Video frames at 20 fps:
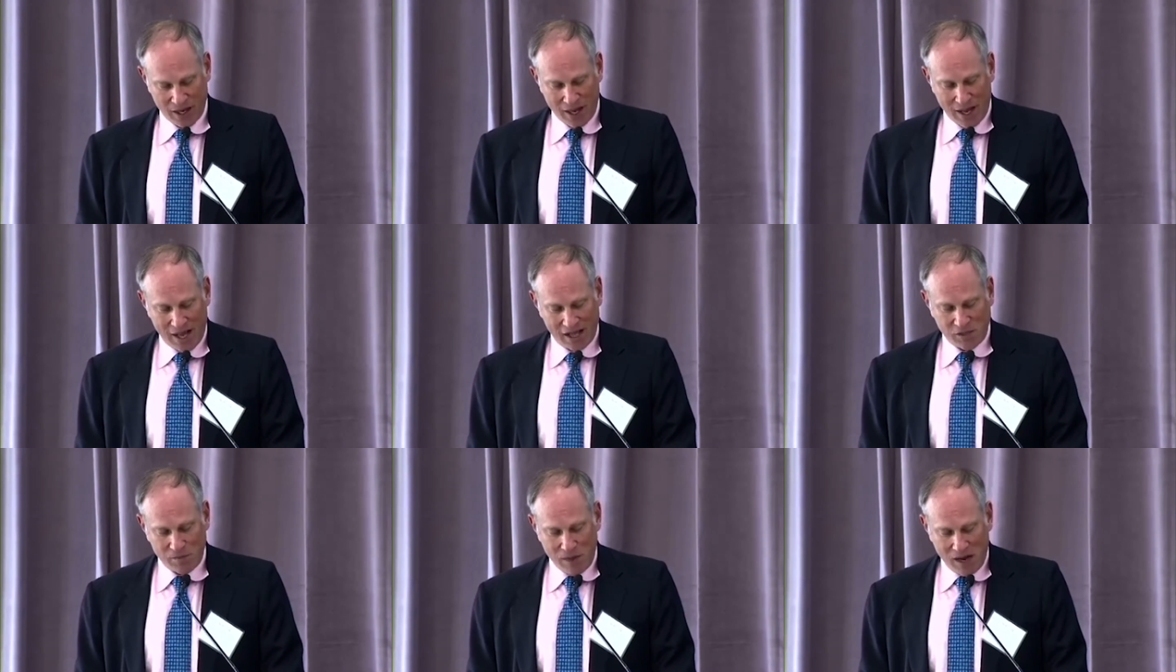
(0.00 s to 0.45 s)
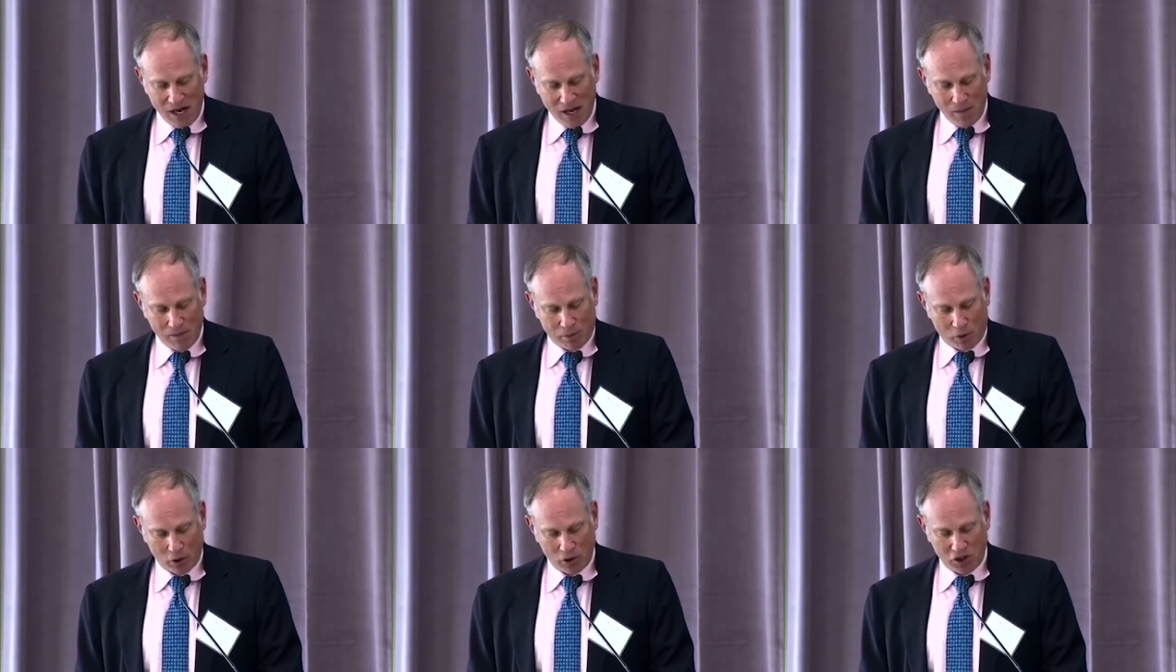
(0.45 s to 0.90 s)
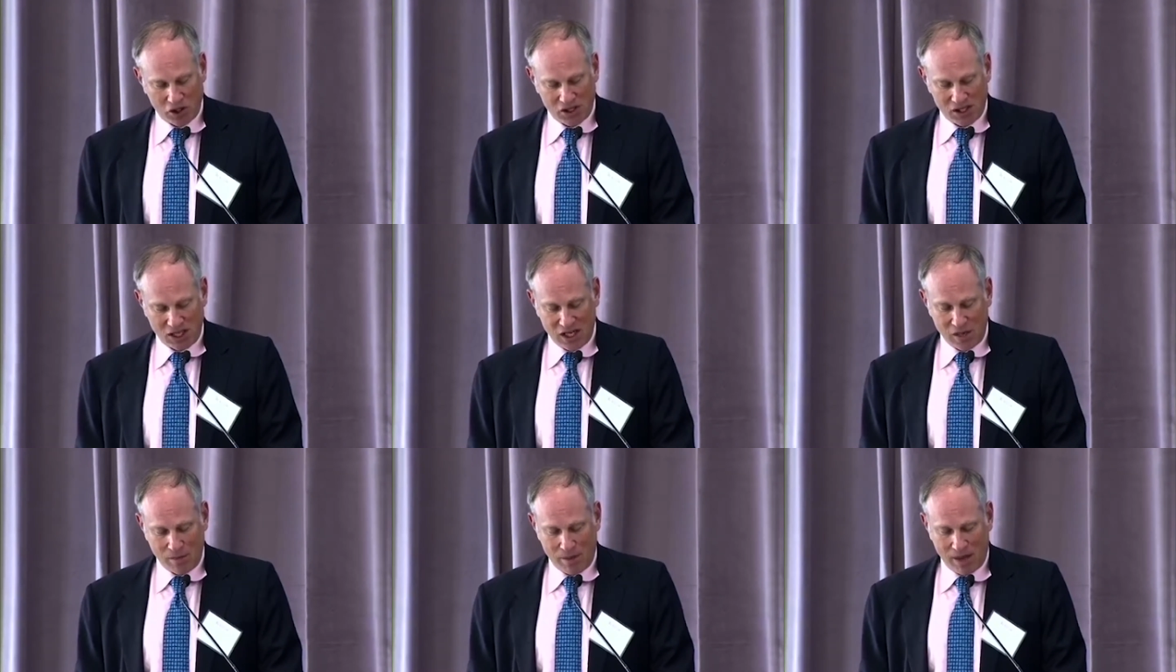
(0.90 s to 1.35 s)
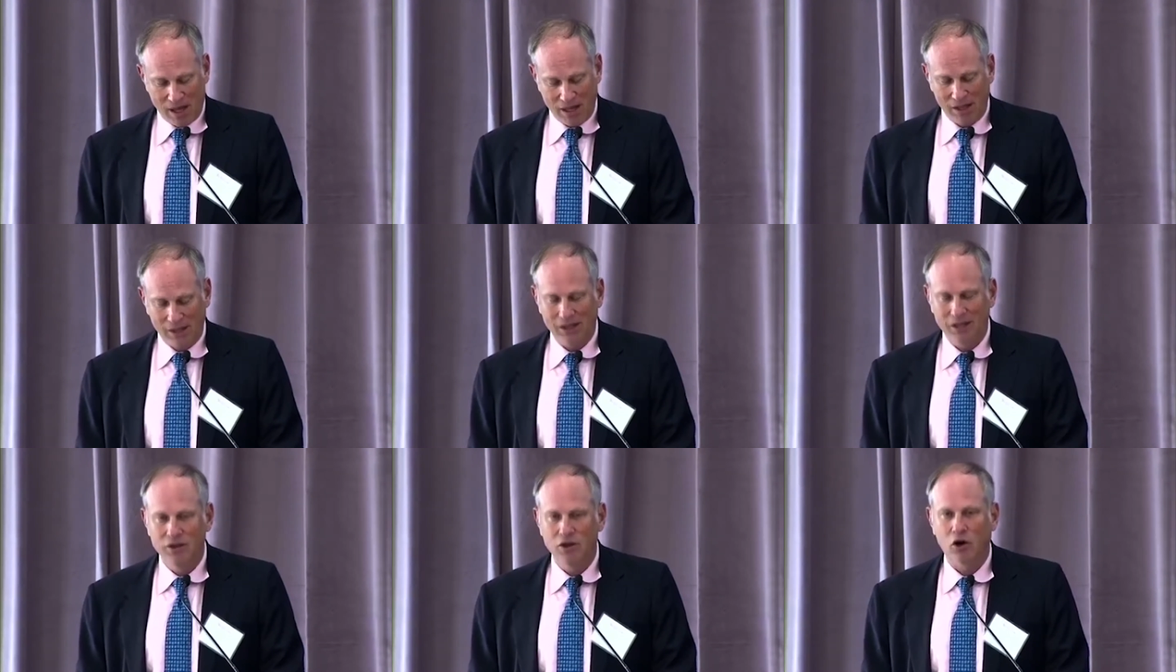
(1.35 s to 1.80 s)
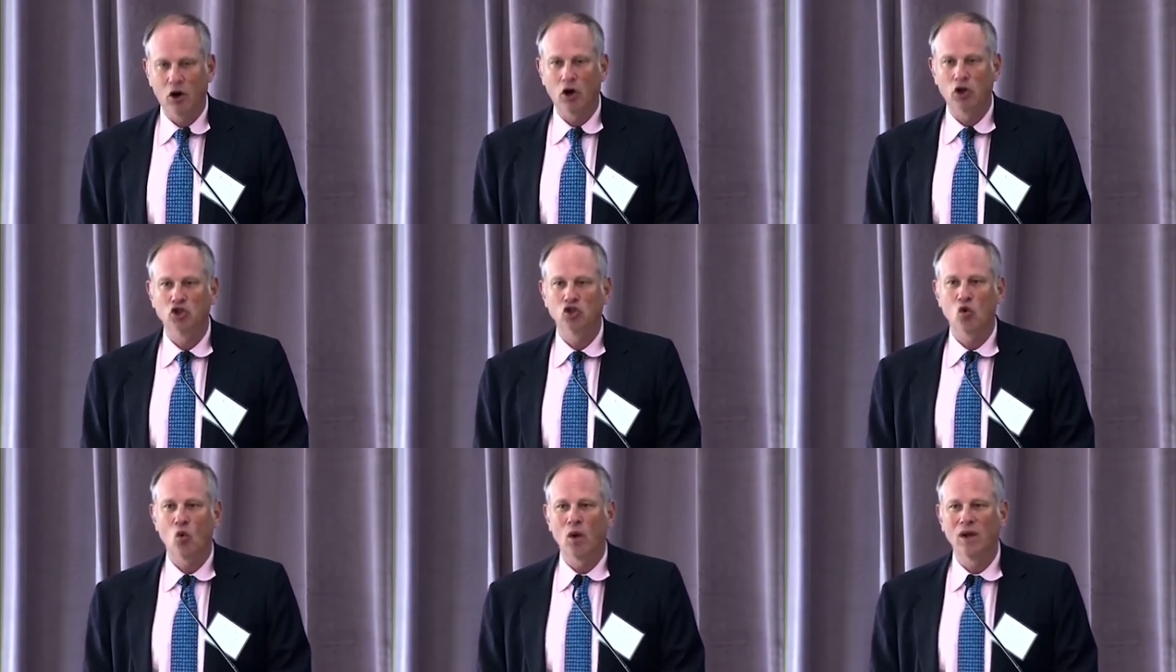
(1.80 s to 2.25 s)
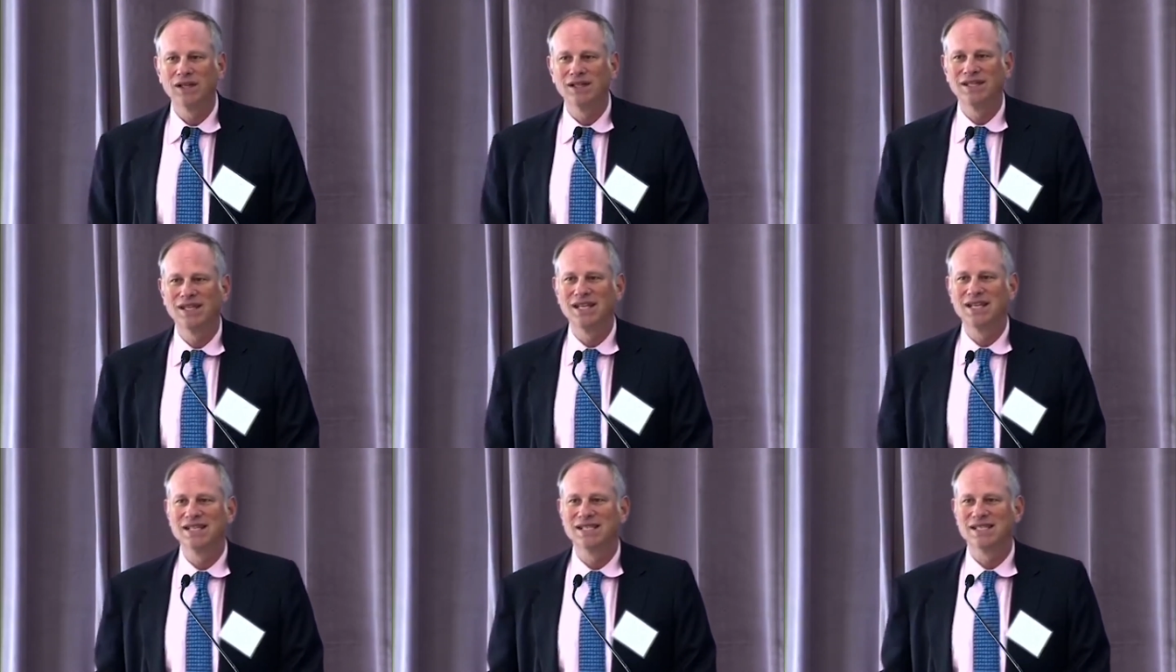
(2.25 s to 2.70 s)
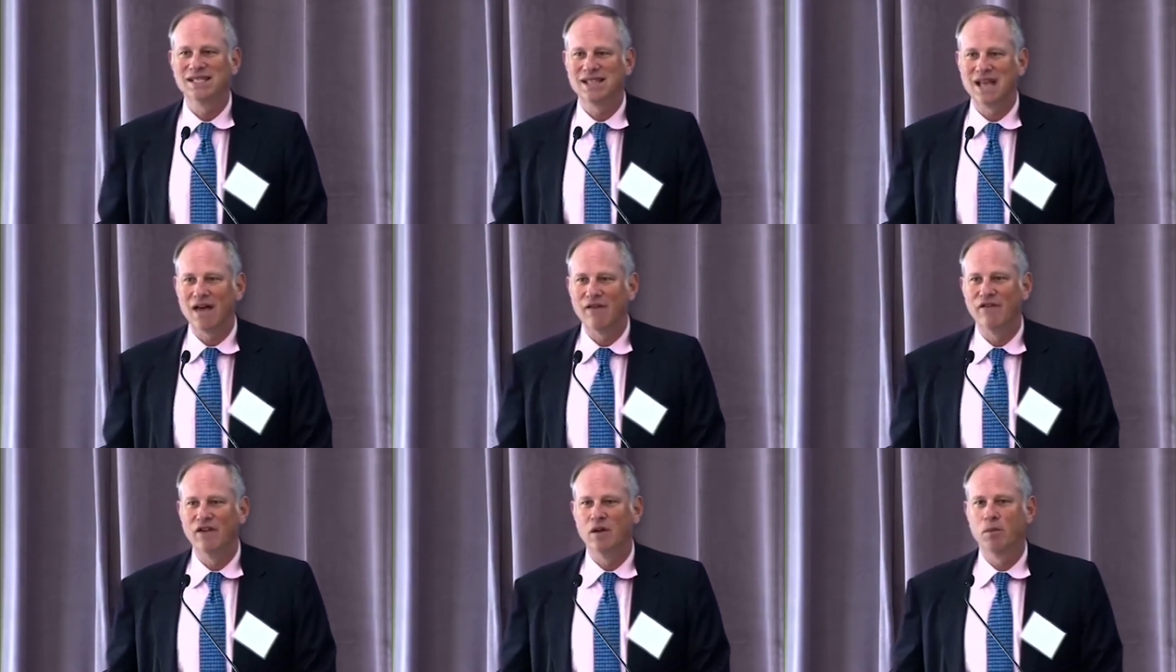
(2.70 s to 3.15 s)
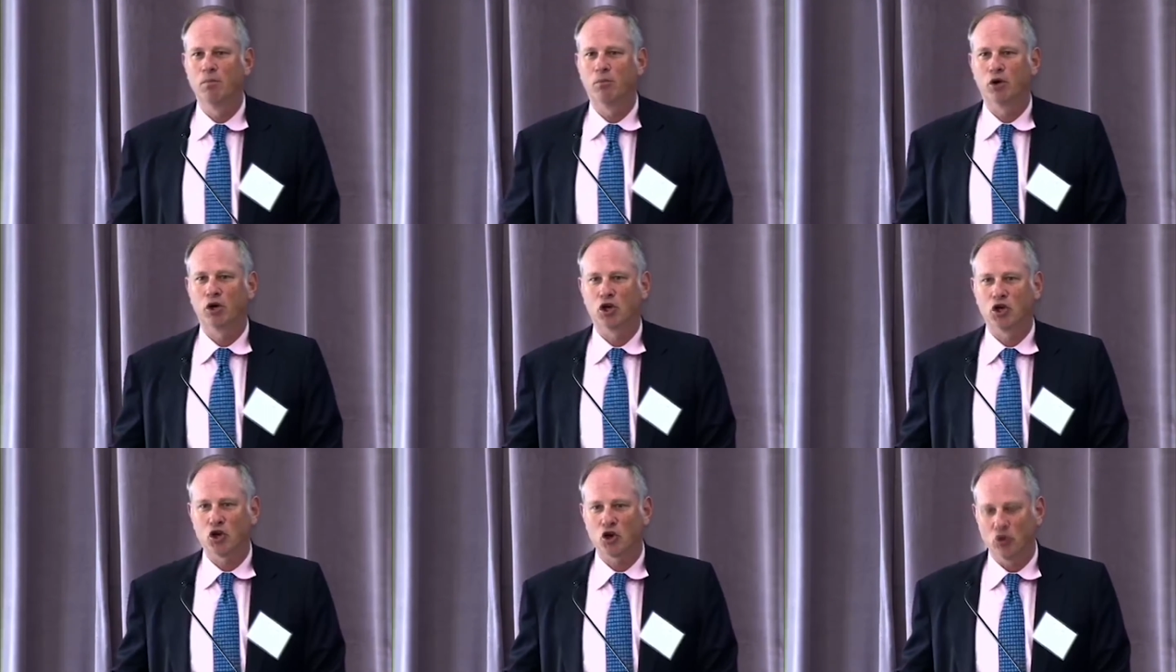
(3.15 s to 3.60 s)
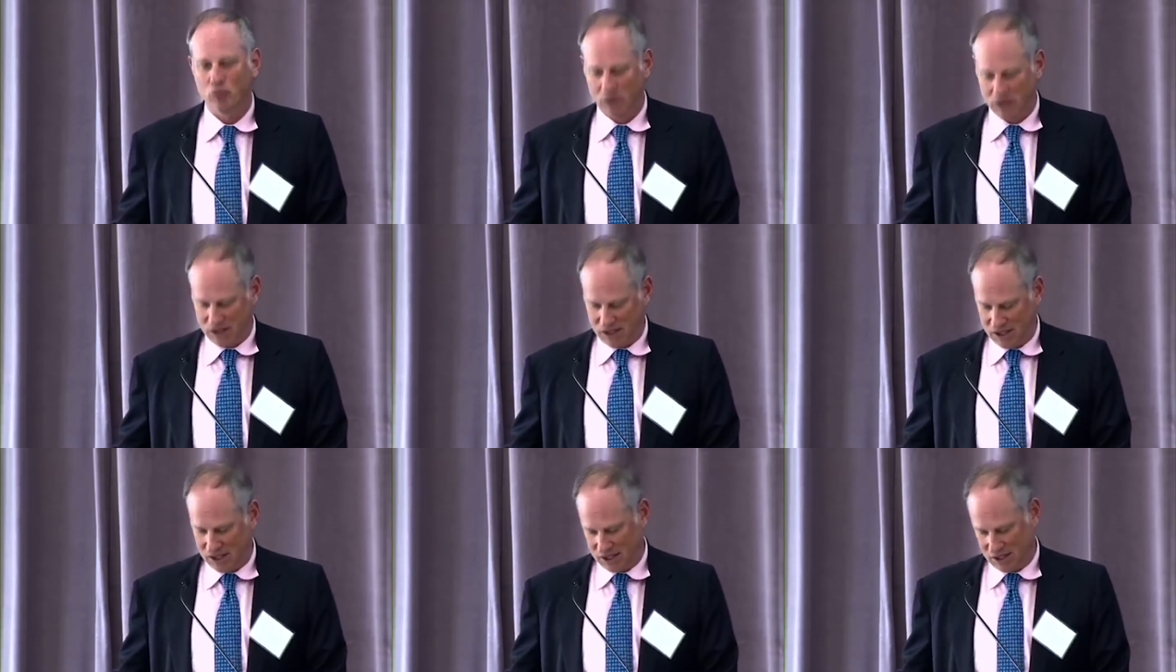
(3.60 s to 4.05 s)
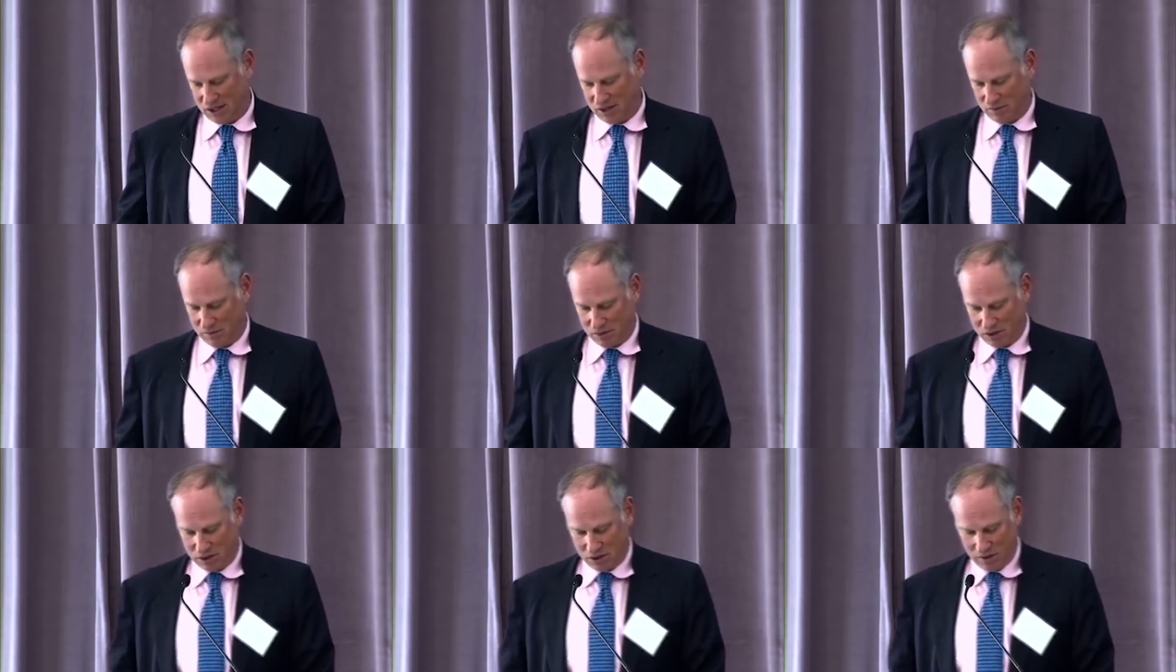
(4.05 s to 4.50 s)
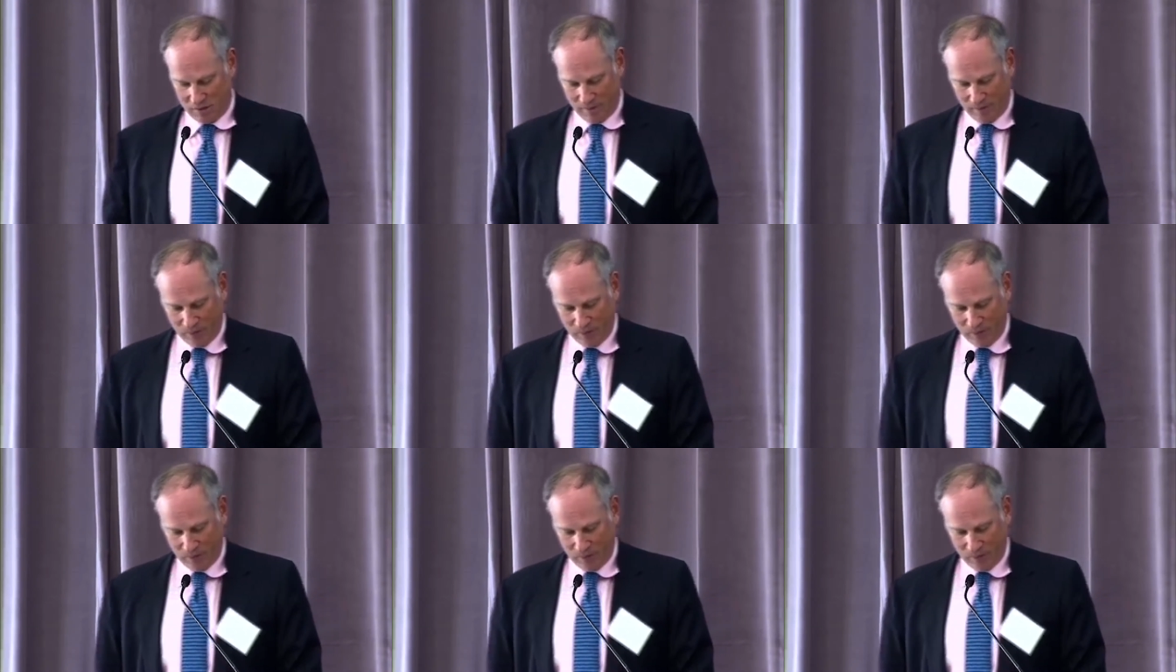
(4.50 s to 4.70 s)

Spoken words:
As many purchase independently, there are 27 procurement systems,